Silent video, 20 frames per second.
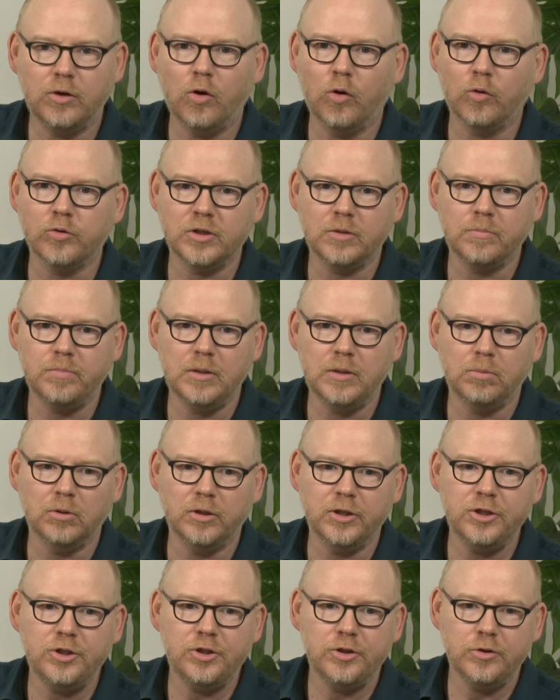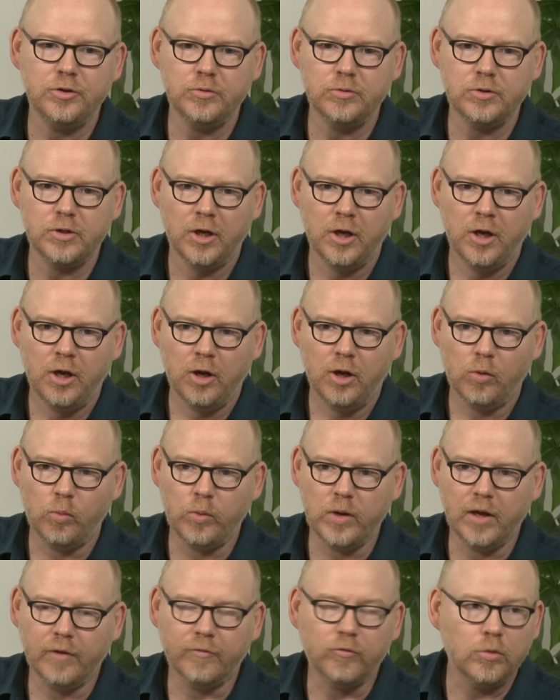causing people issues,
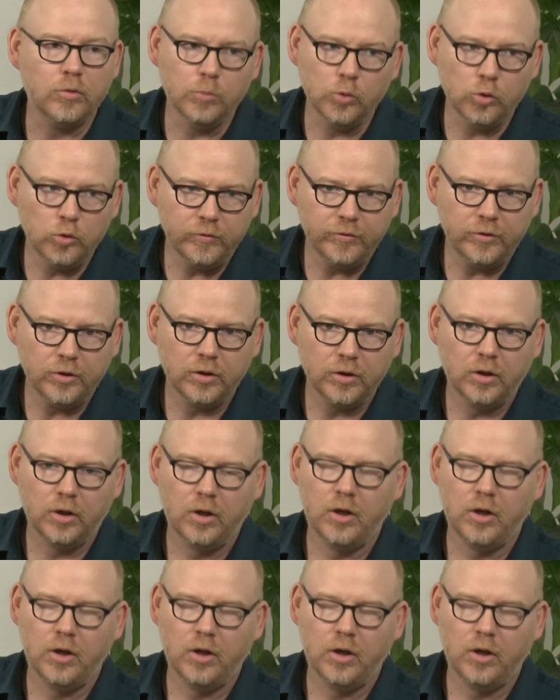we have removed.